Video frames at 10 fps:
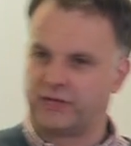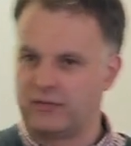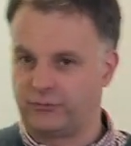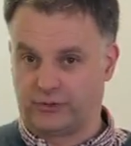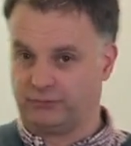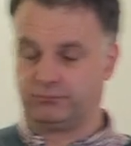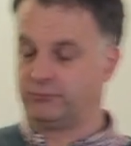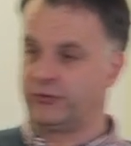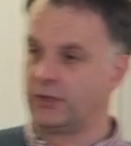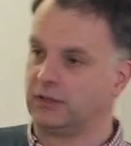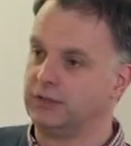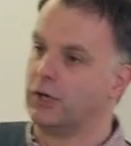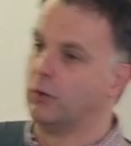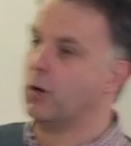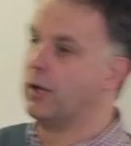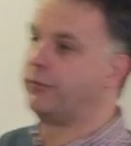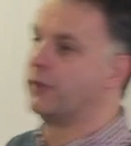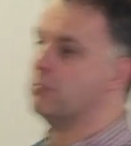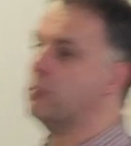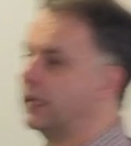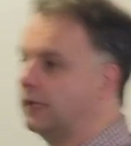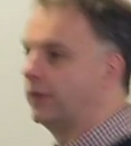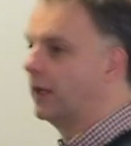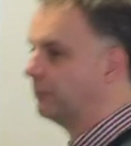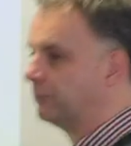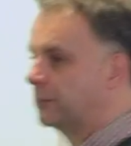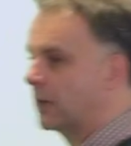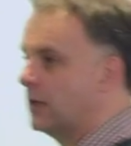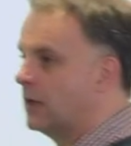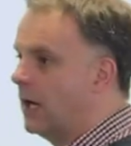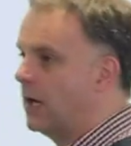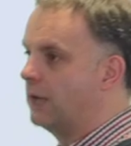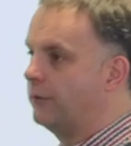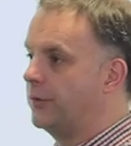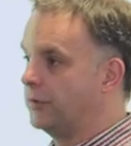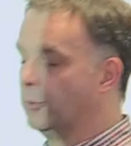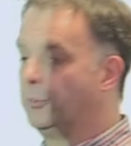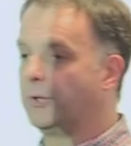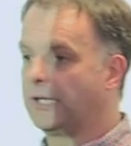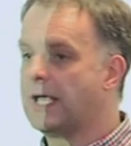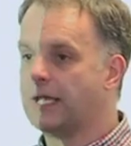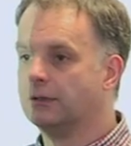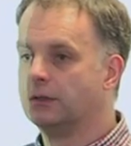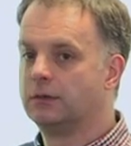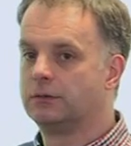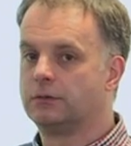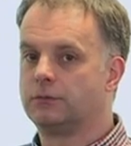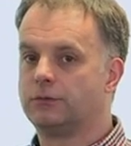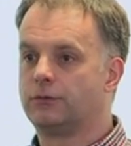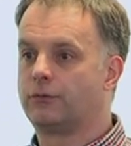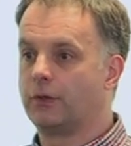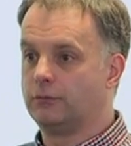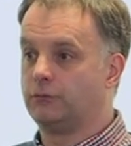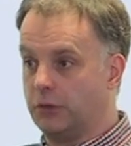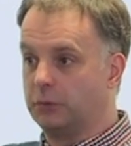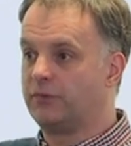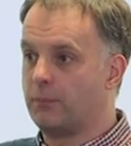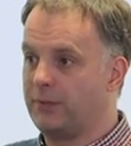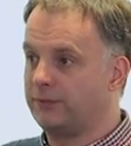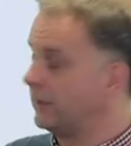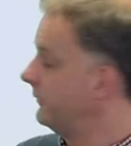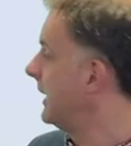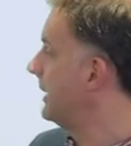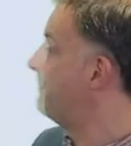gifts are certainly not worth the money that you're putting in. So you as a business get a